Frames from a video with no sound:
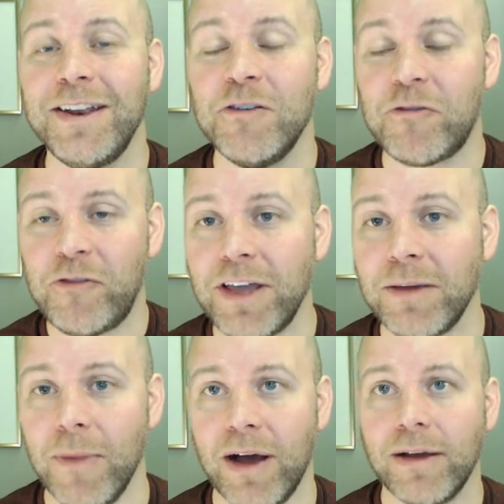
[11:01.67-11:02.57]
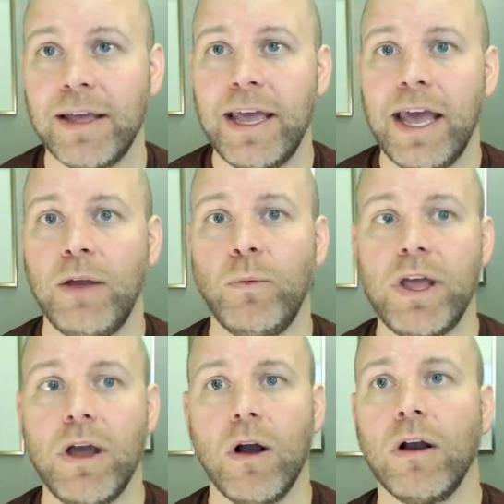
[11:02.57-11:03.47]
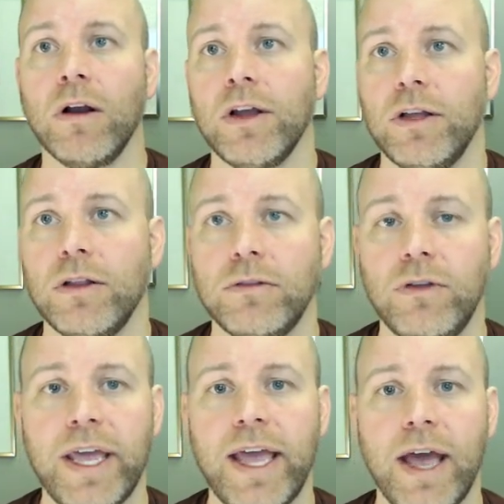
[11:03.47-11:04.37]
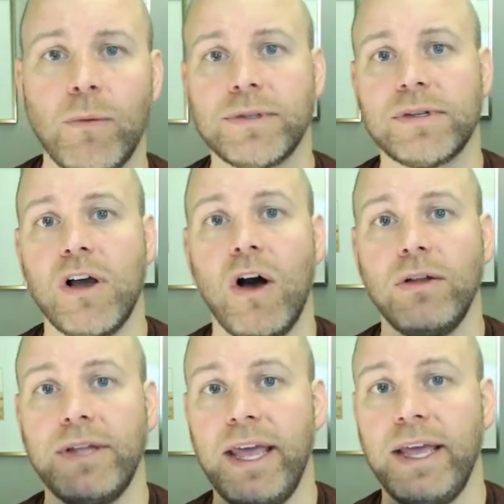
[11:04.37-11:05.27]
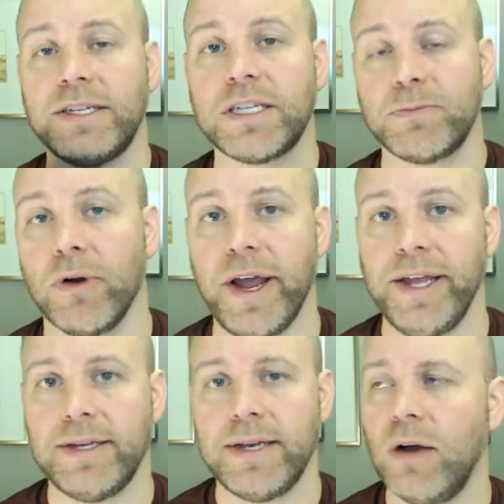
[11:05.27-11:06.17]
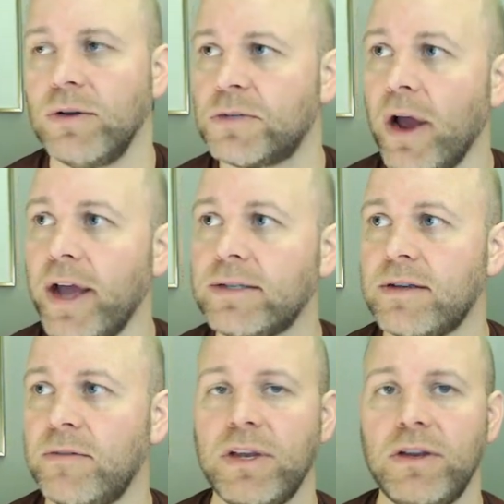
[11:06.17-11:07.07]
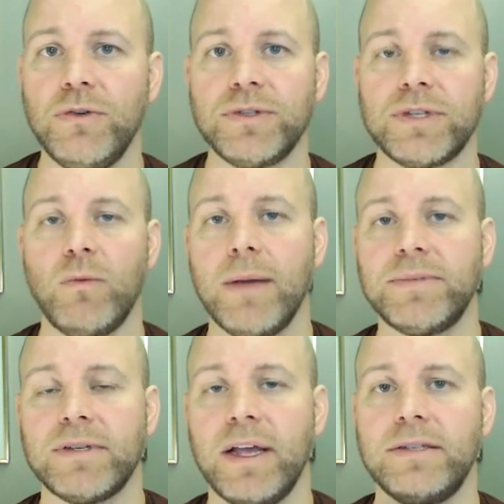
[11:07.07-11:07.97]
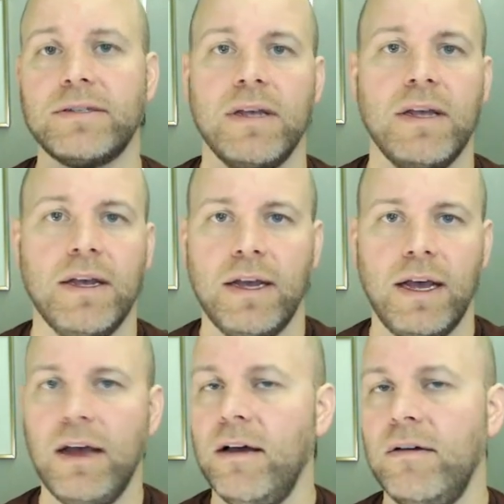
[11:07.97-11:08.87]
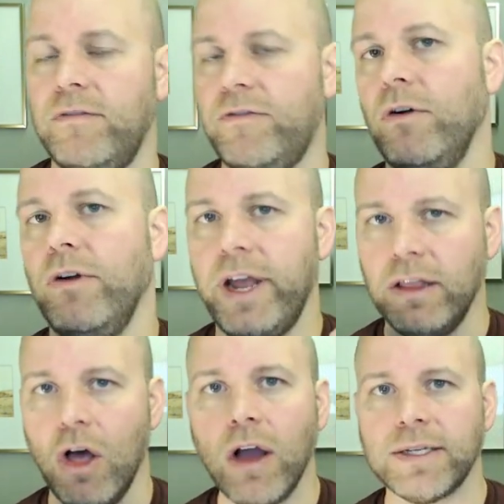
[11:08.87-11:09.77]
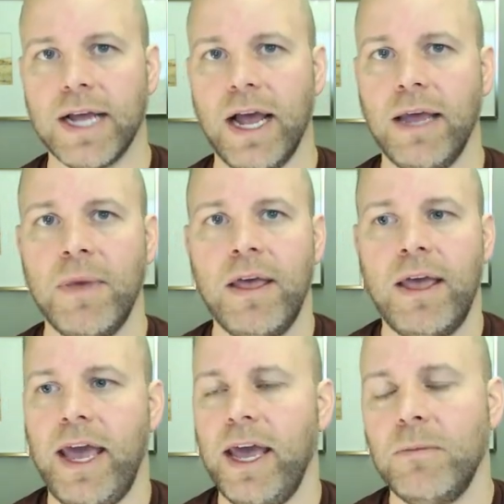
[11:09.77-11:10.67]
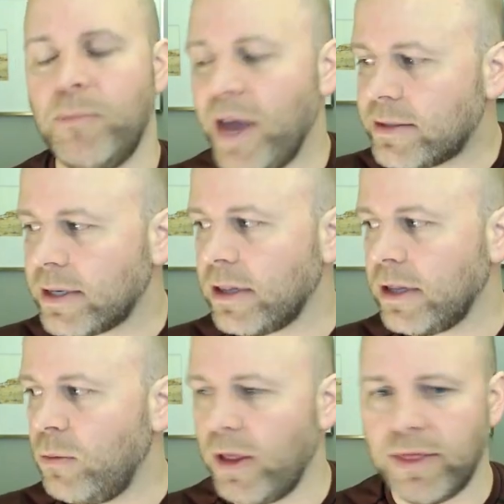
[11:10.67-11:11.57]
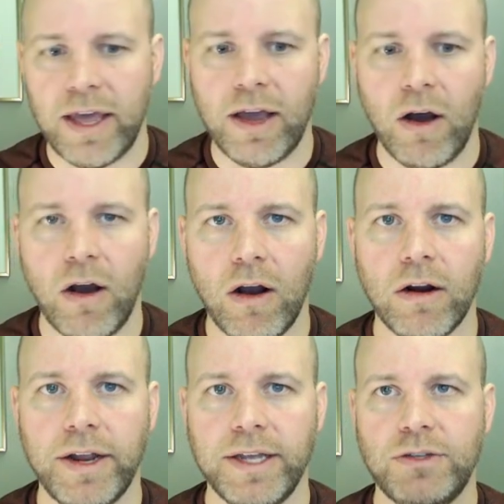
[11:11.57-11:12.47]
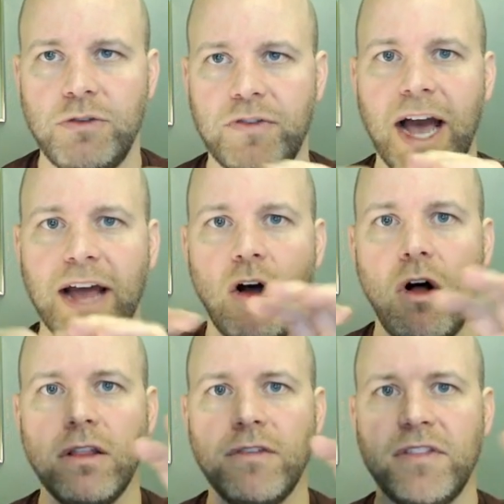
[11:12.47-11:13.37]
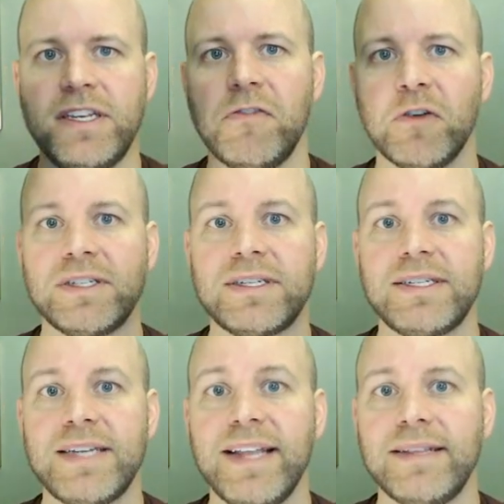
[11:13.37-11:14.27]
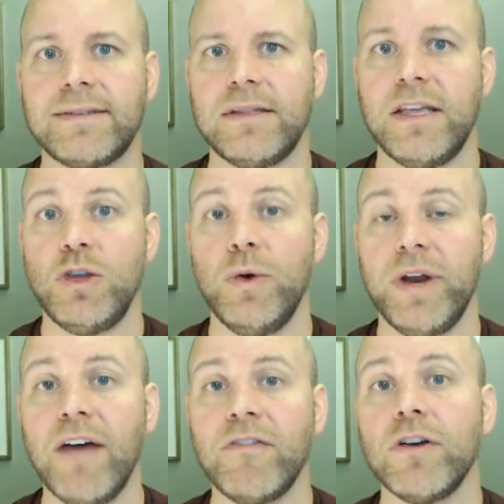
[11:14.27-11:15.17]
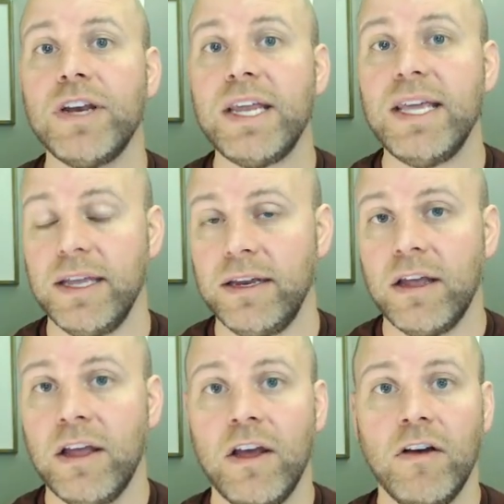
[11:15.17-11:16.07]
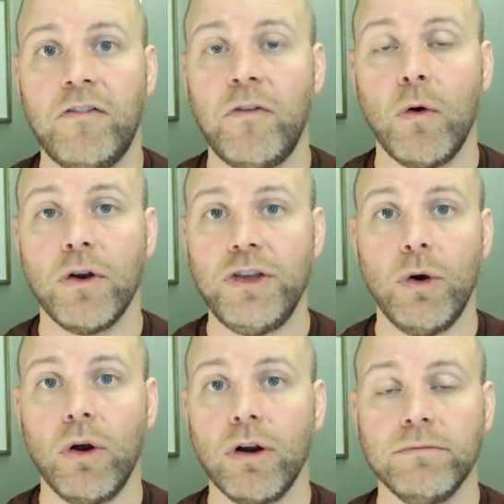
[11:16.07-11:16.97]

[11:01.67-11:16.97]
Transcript: Figma, and we are looking at what's called a sprite. Now, sprites have been used on websites for a long time. And basically what they are is you've got all of the different states that you would ever need for your